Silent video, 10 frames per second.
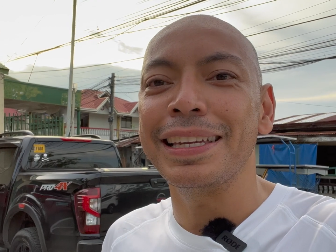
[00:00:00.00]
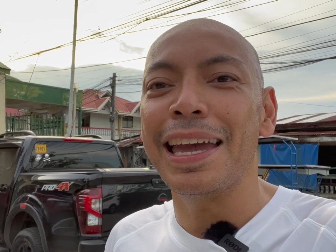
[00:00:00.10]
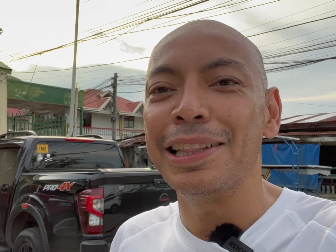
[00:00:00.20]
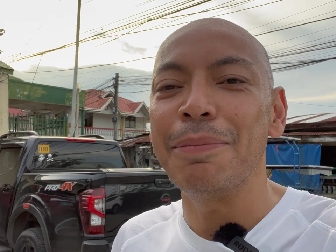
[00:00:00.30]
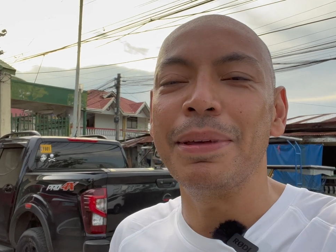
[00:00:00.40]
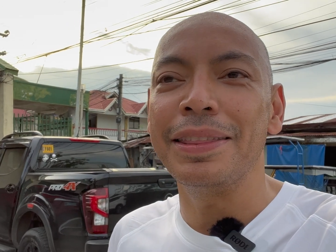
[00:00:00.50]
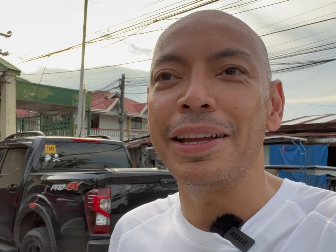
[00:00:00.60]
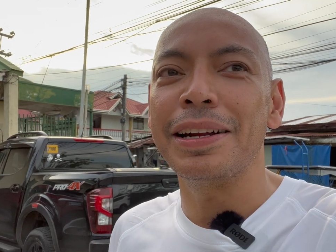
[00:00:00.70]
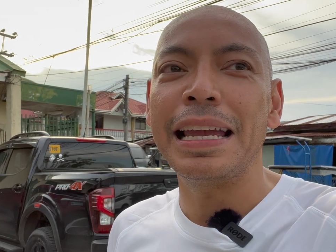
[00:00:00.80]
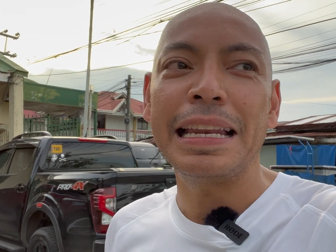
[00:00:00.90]
element
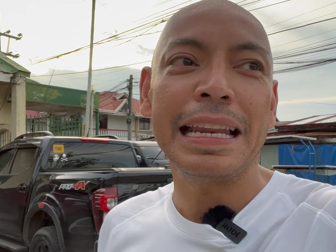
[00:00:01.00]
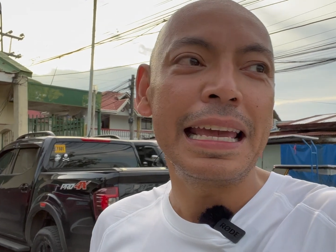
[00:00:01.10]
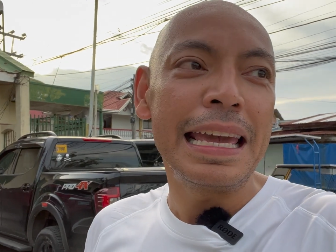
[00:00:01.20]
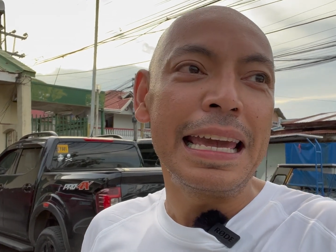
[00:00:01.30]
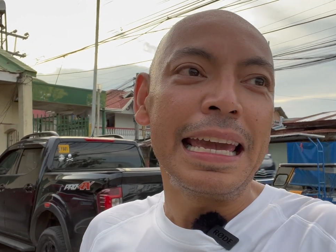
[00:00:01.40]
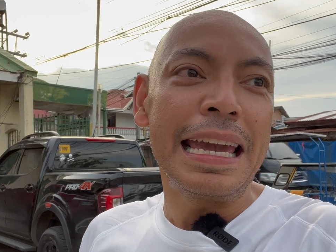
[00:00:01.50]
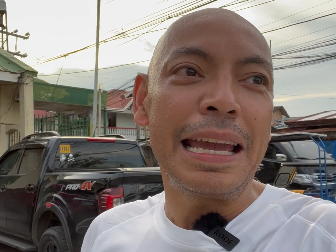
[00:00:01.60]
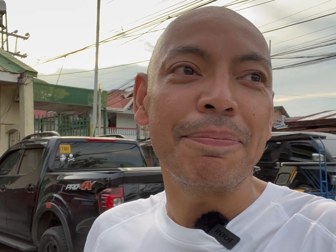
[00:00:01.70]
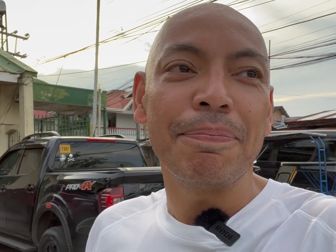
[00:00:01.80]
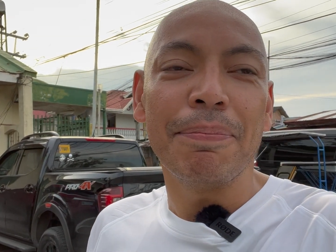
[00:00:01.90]
there, and
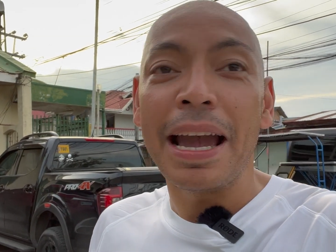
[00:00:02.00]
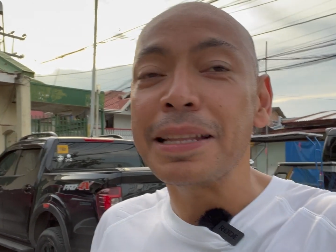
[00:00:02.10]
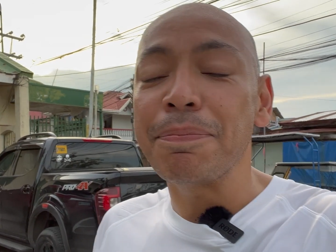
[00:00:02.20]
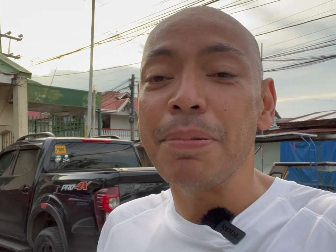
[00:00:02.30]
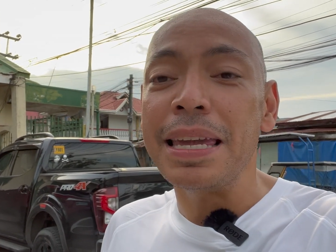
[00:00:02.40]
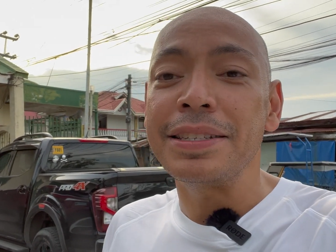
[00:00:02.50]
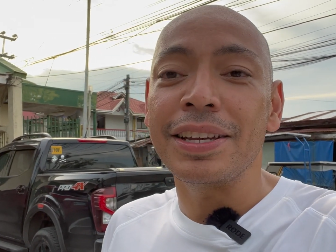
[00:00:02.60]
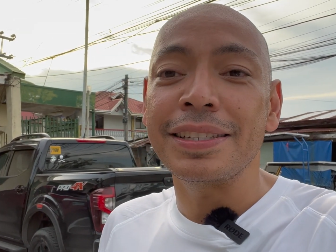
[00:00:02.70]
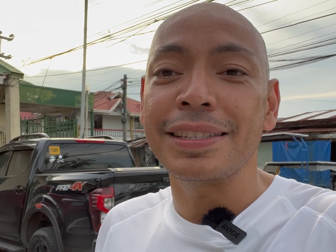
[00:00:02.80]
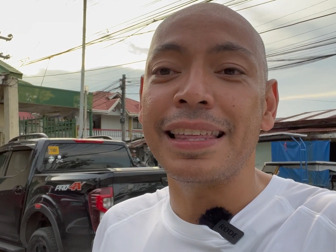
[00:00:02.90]
it might be
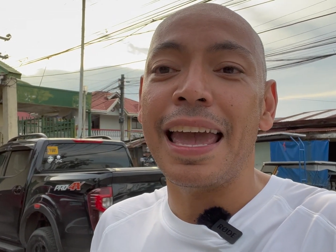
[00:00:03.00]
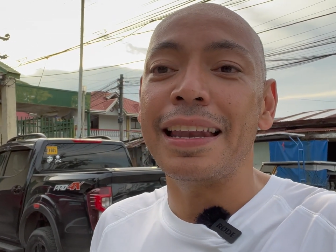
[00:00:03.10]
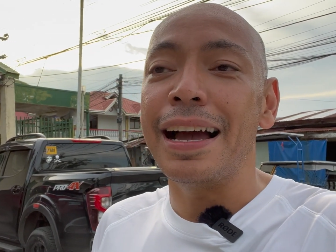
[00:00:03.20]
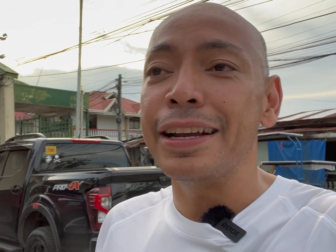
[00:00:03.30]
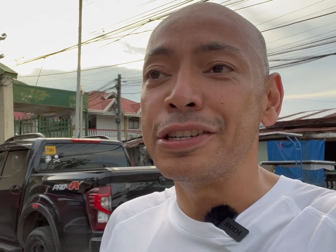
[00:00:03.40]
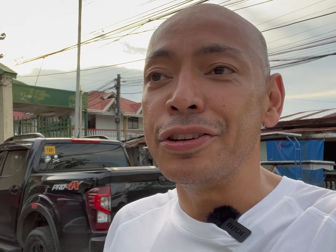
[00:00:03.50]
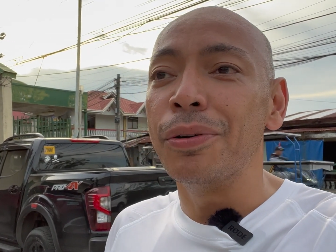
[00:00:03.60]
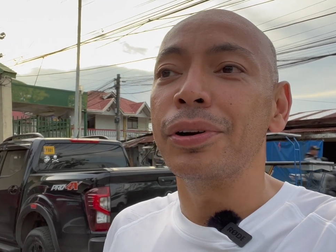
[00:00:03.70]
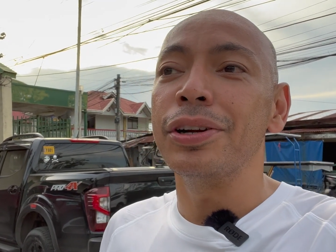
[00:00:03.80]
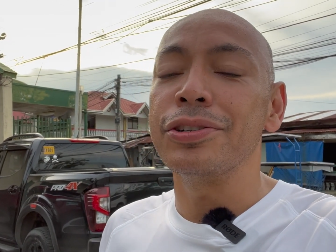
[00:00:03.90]
just that I
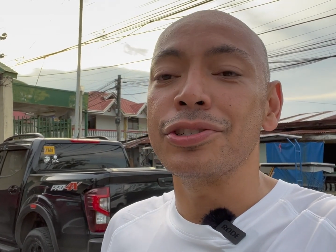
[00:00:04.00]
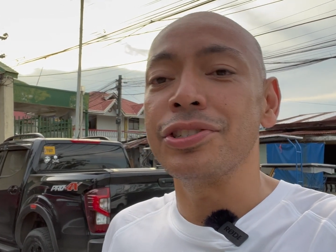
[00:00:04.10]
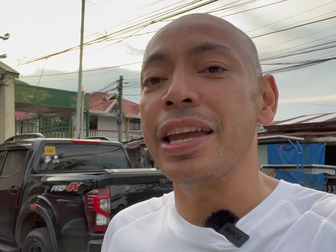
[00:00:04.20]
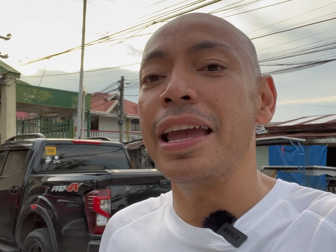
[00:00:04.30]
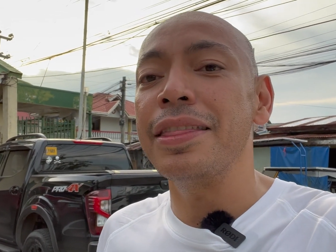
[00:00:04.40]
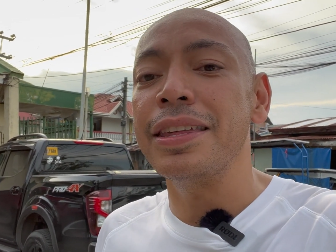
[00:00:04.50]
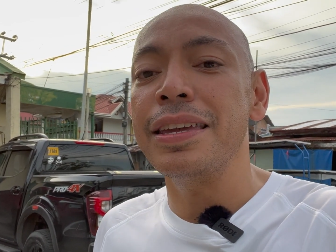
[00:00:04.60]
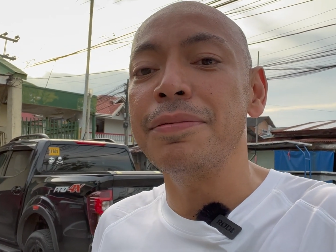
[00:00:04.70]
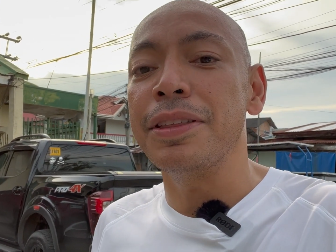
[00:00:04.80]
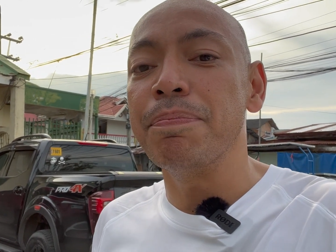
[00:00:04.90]
don't understand
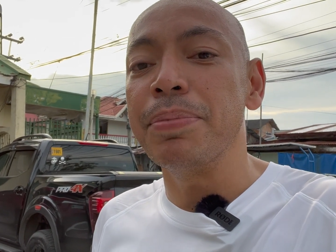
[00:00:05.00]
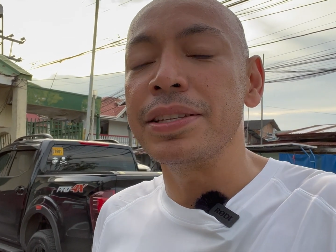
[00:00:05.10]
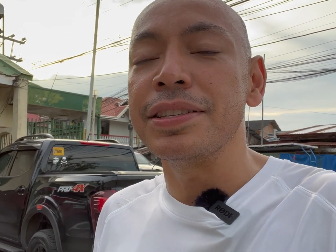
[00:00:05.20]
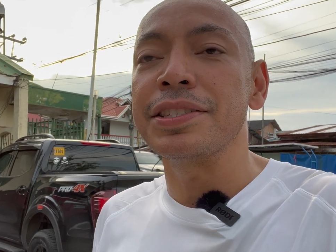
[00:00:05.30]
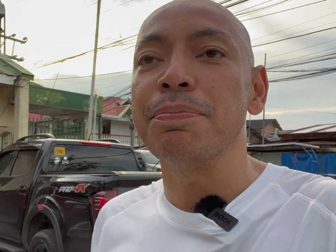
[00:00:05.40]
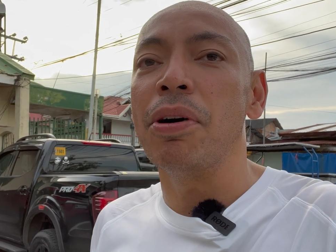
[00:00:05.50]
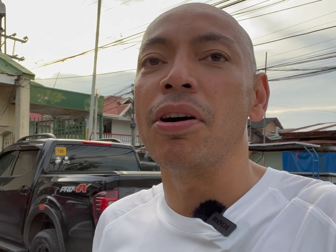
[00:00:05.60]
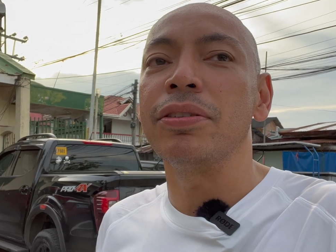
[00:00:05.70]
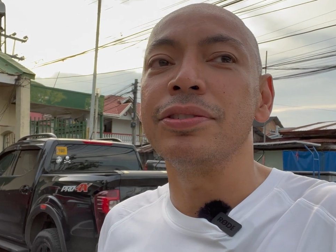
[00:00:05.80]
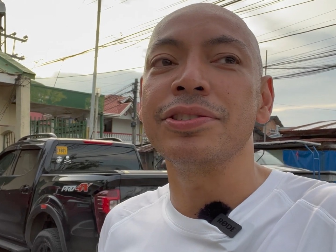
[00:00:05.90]
the business
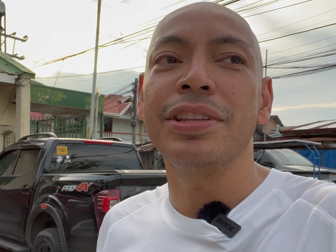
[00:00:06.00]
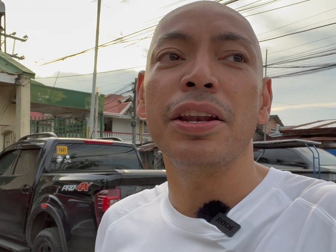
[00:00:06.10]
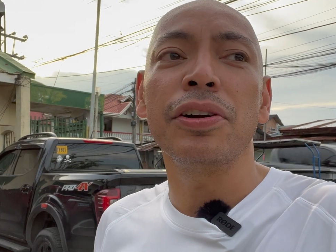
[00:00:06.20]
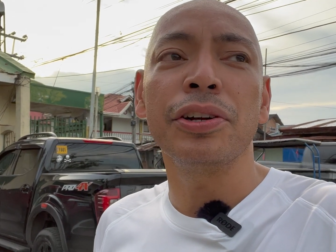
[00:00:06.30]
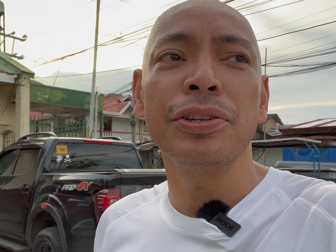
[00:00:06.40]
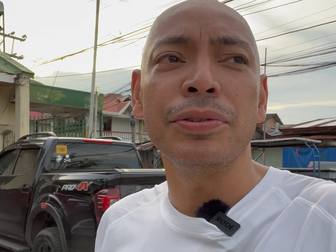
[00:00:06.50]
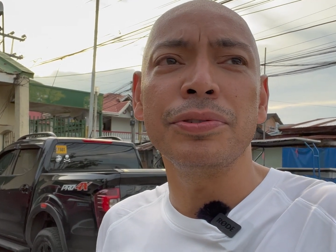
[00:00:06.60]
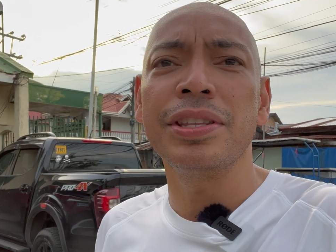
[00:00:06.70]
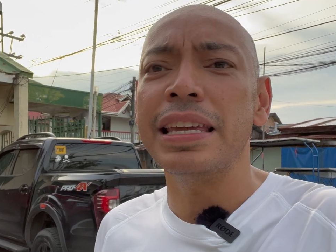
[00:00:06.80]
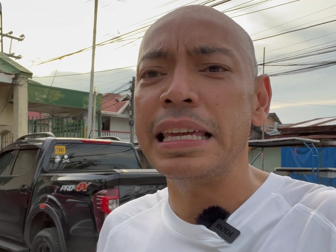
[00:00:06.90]
models that are
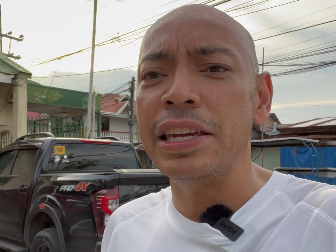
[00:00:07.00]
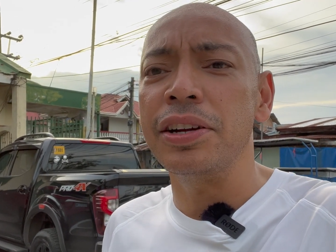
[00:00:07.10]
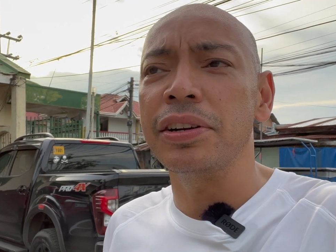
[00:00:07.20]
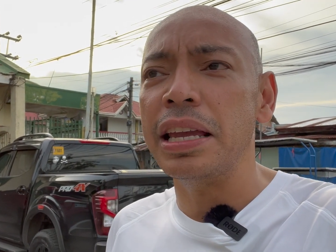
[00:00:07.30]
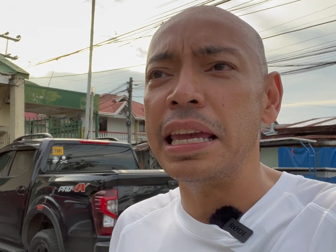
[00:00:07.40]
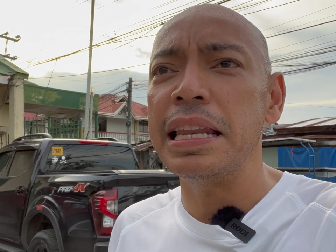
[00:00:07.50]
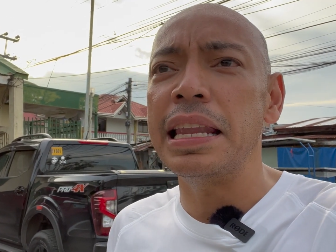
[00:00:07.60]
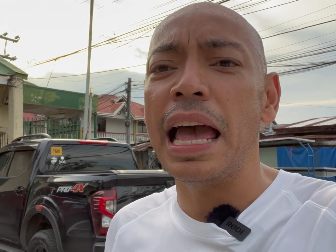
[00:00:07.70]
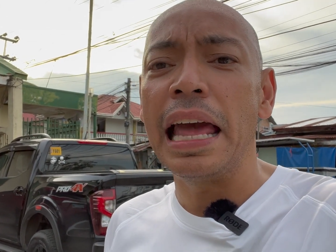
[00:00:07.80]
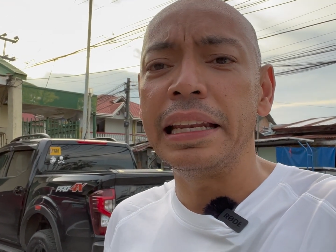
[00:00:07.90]
used here in
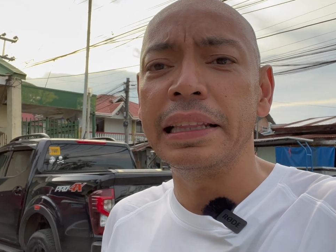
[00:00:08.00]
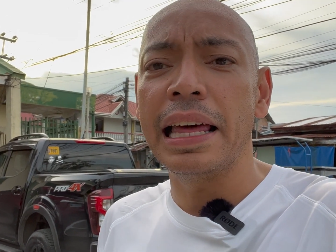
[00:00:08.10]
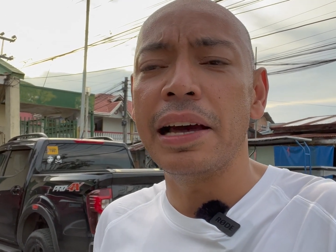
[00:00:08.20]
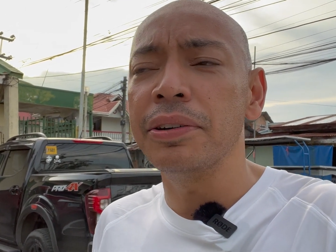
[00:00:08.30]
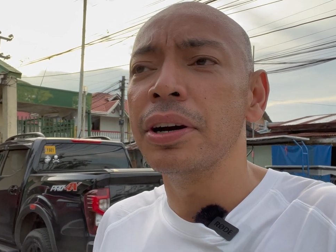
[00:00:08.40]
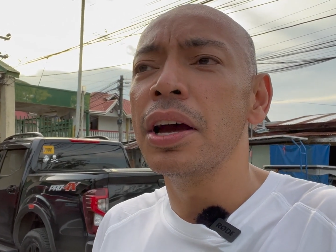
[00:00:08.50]
Anilao.